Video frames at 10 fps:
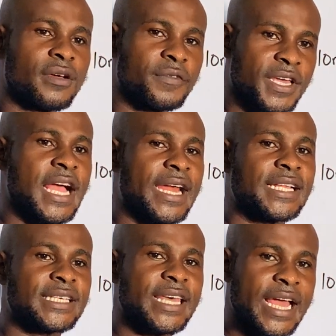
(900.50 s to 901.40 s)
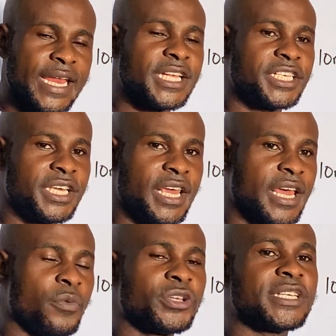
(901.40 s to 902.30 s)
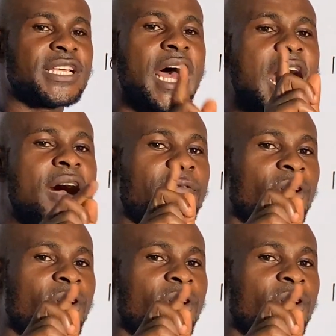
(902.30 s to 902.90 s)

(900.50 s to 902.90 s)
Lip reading: the kinetic energy here, which is half